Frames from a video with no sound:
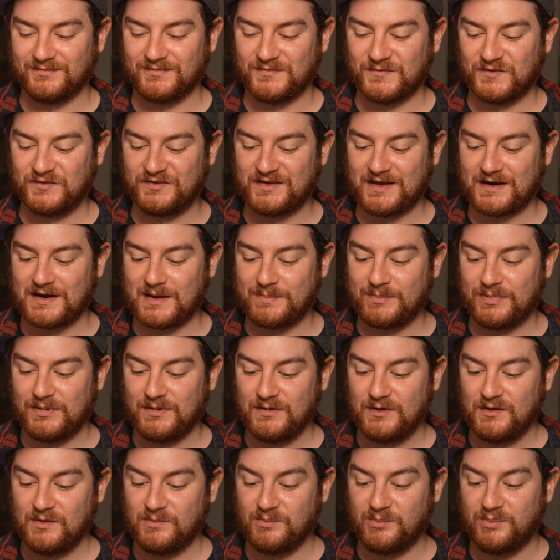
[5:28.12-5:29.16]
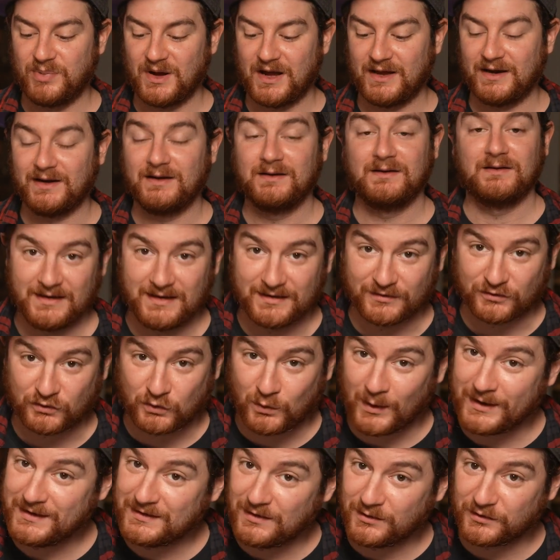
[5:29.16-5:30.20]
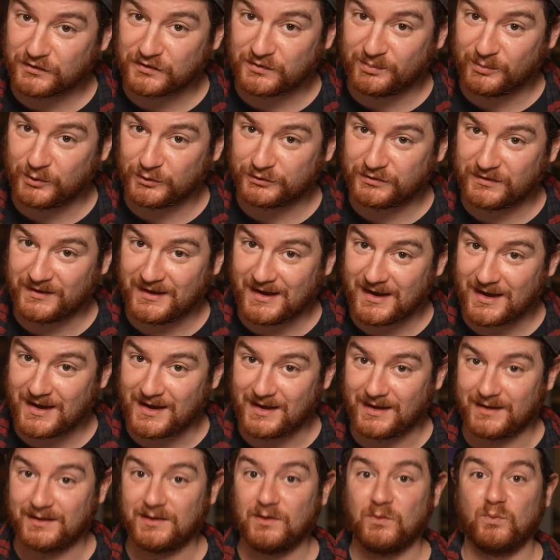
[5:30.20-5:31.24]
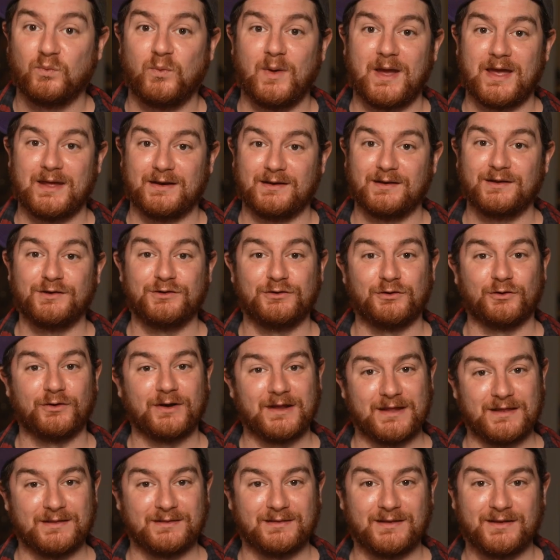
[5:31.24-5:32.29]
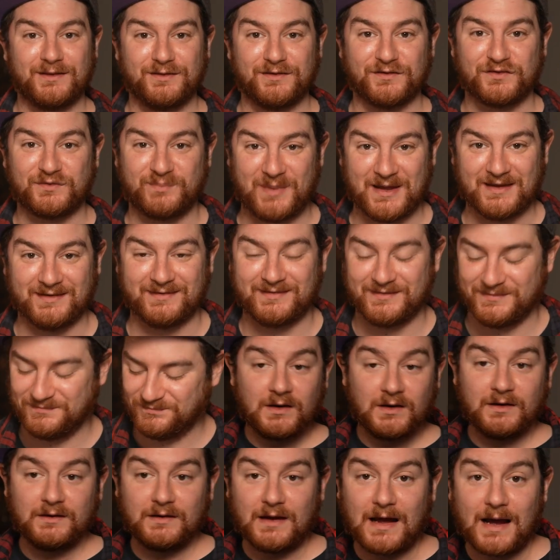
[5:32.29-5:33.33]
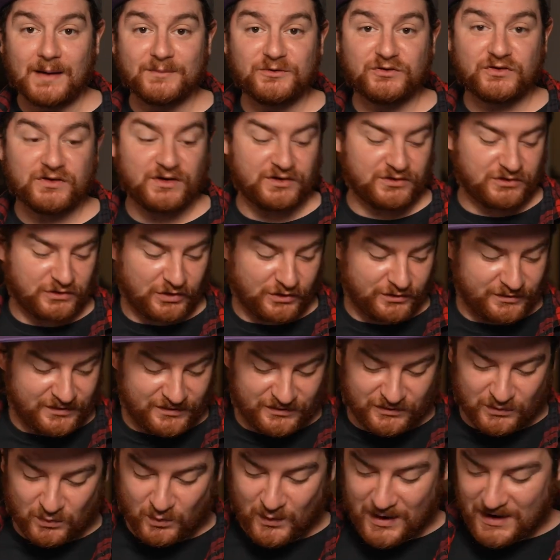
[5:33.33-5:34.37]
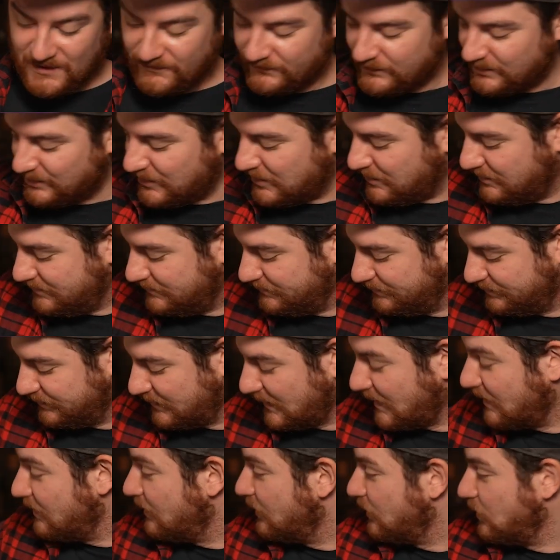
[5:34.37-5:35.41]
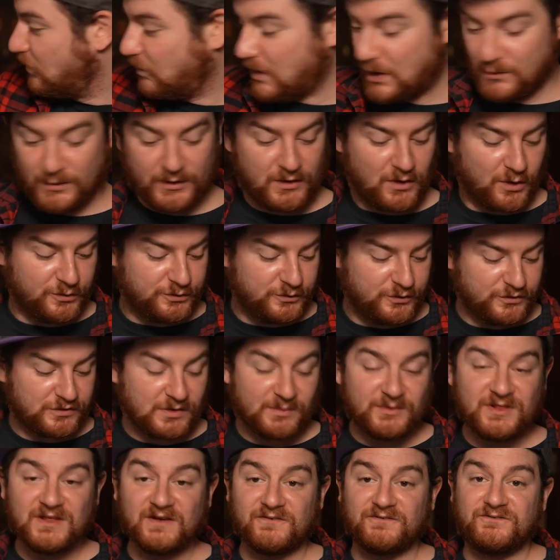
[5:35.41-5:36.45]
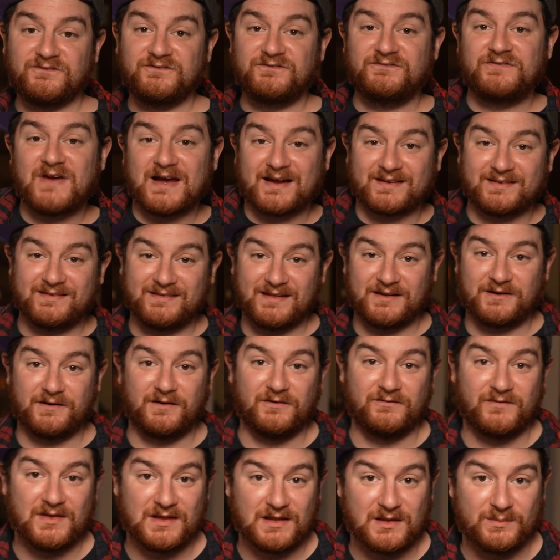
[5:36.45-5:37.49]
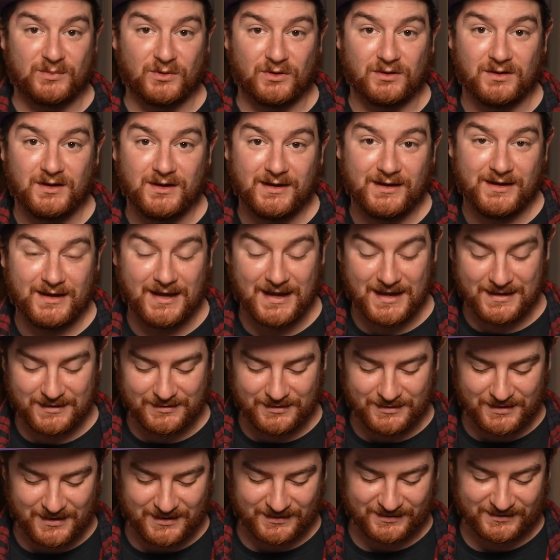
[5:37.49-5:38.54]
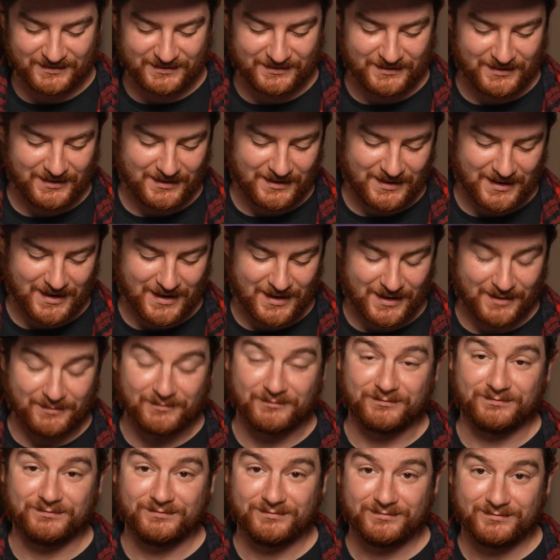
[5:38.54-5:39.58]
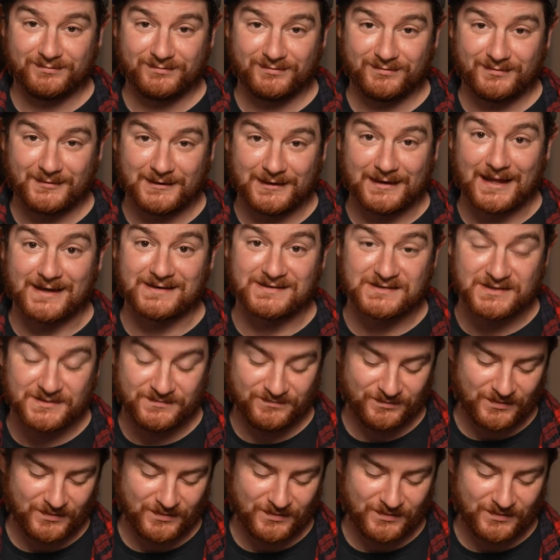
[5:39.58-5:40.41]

setup, but it is quite noticeable to the eye when you're in the space. Now I'm just gonna turn this away from you while we go through some of the effects that are available in this light.